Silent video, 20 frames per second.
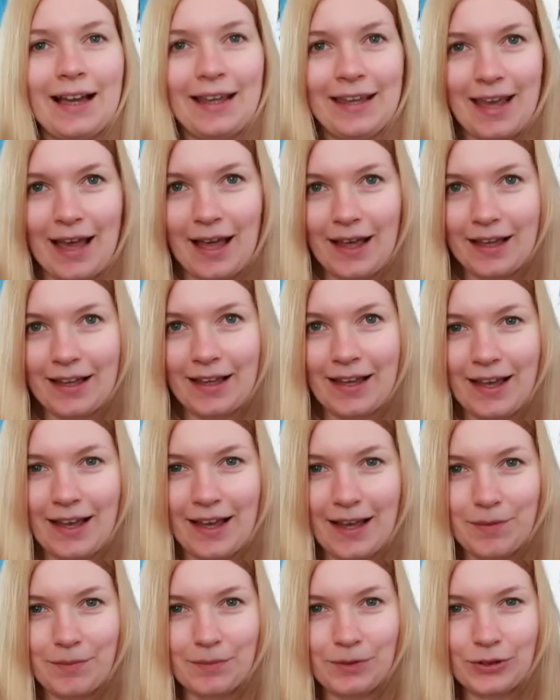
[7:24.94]
Yeah,
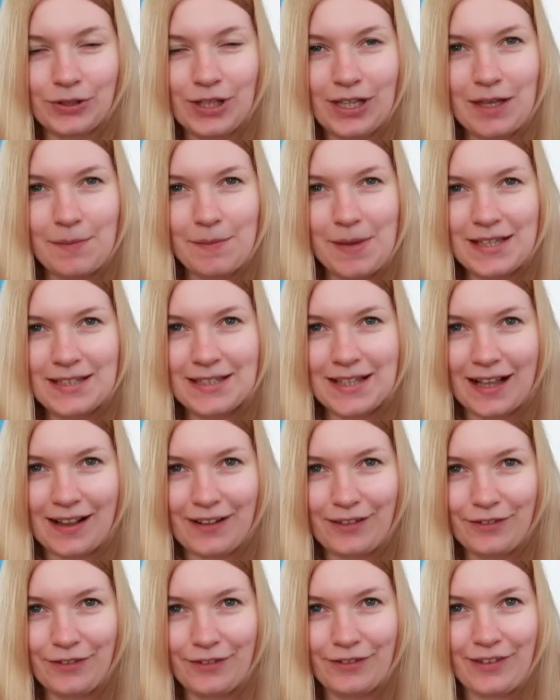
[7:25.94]
I'm looking at
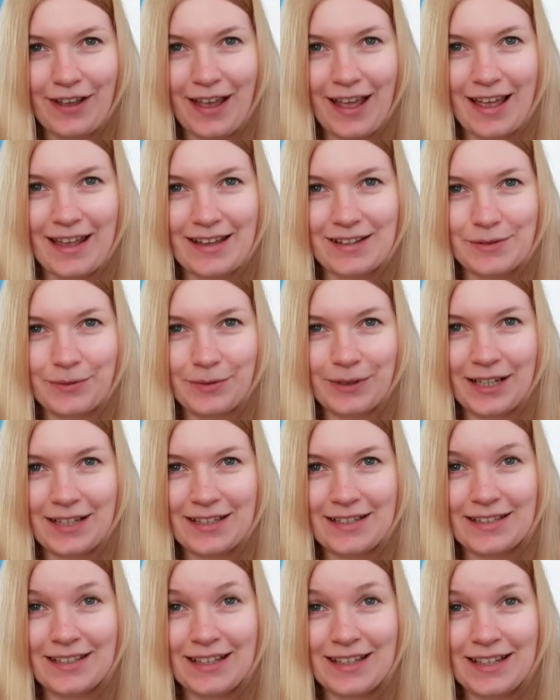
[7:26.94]
myself and what I
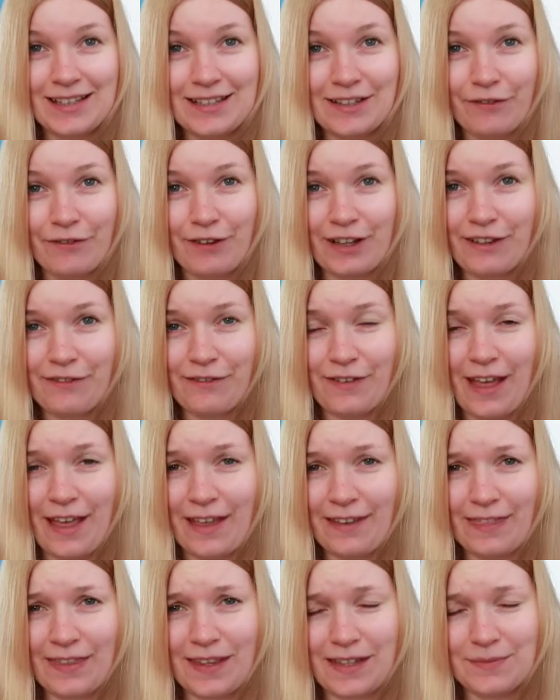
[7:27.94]
see is a funny
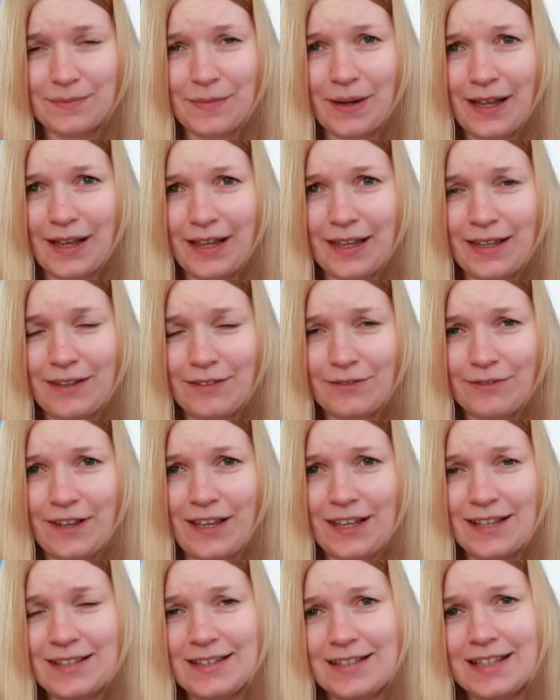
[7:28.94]
fact that my
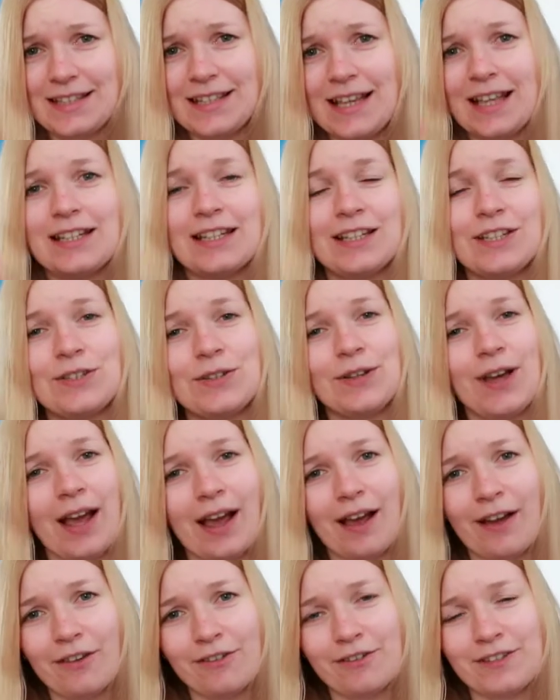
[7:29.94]
face decided to
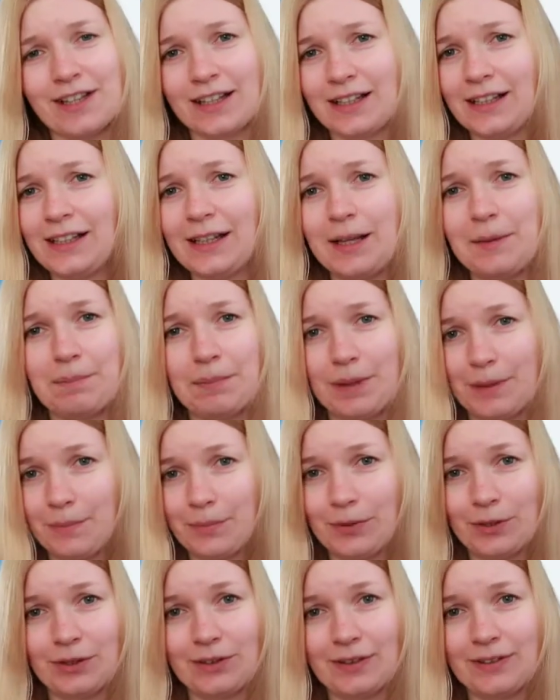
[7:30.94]
have suddenly
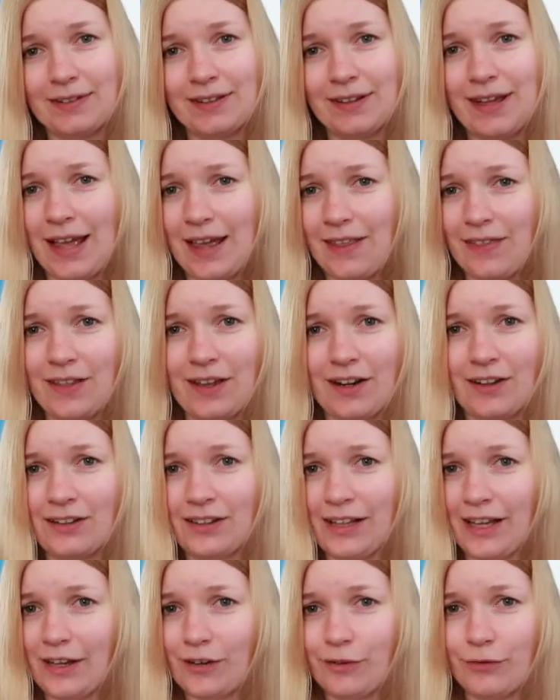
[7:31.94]
pimples, and they are
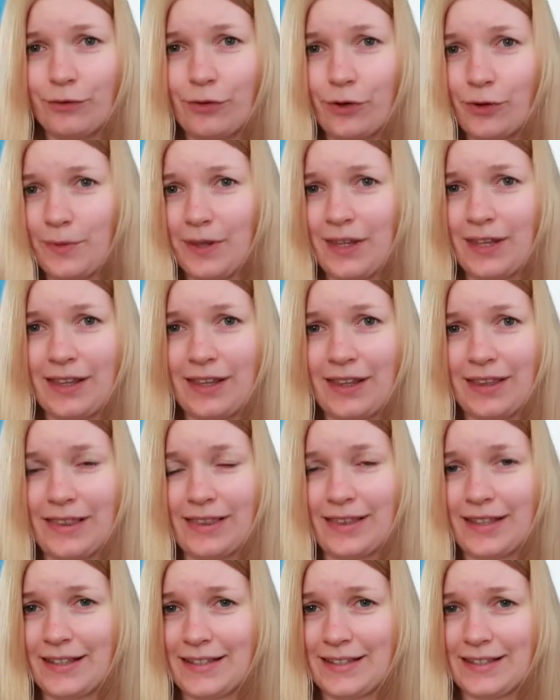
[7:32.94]
like forming
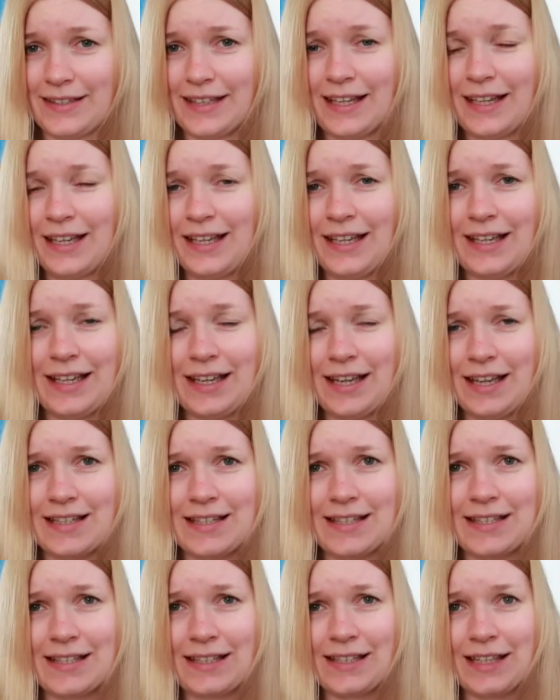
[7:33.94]
this
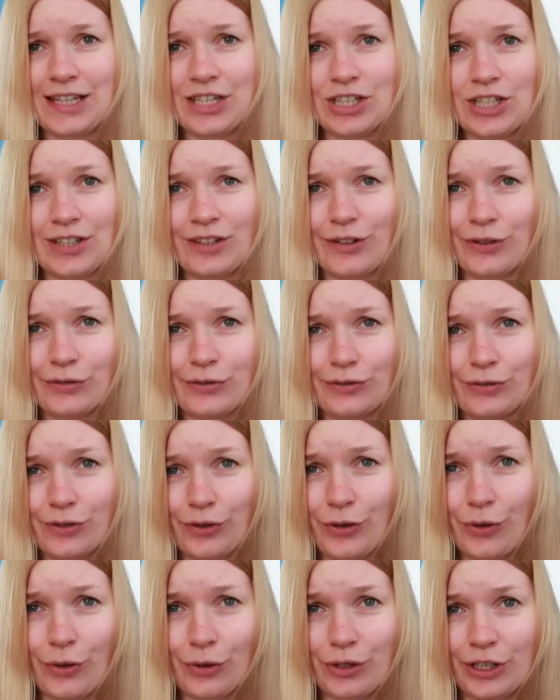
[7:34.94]
constellation of
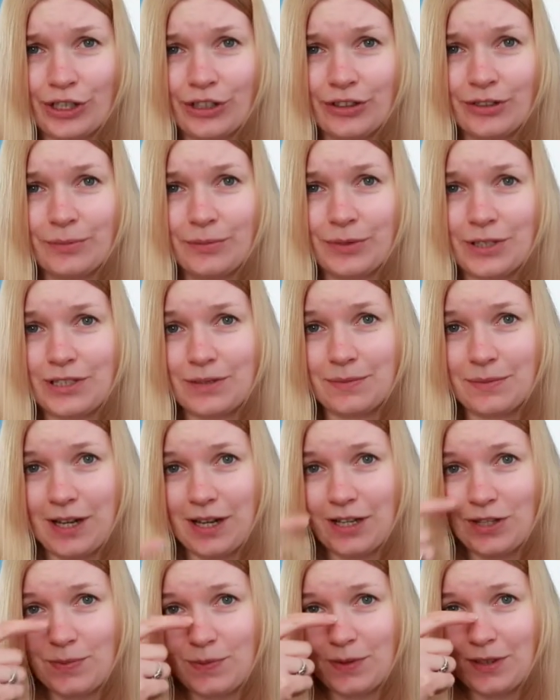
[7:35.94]
Orion pretty
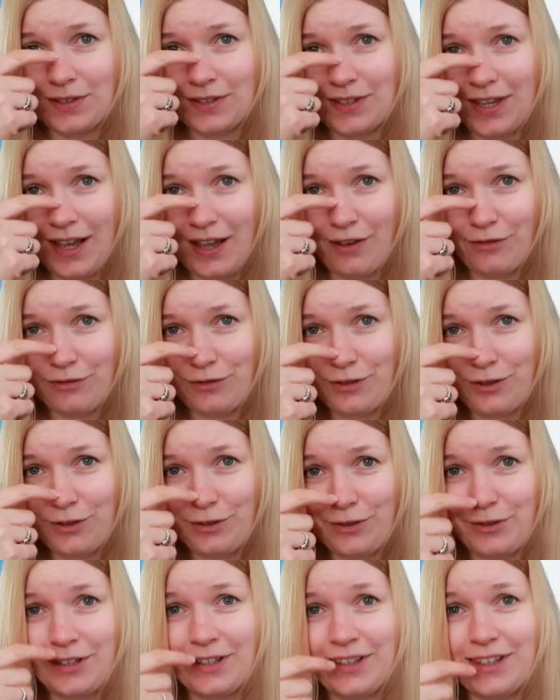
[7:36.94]
much, because I have
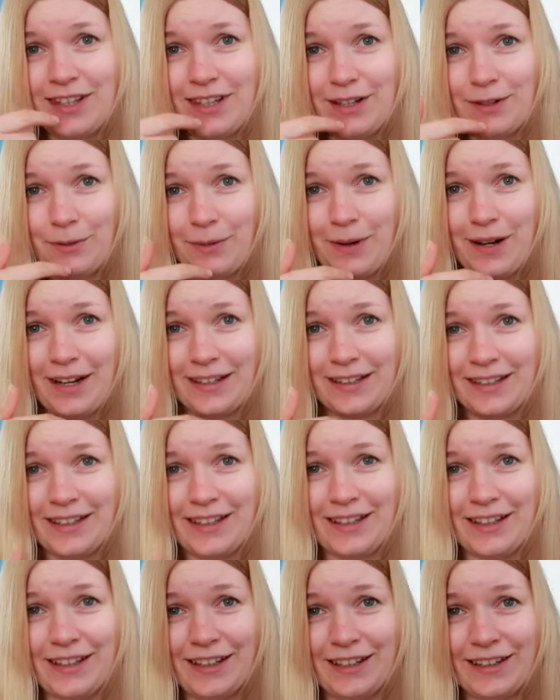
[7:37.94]
2 here, 1
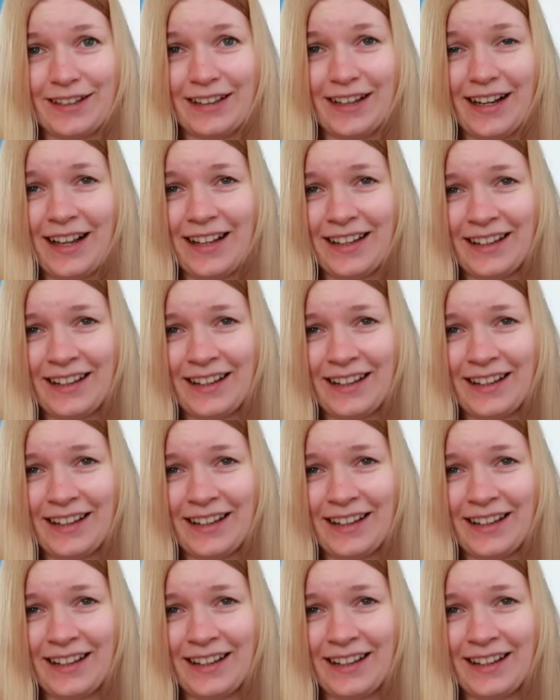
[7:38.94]
here.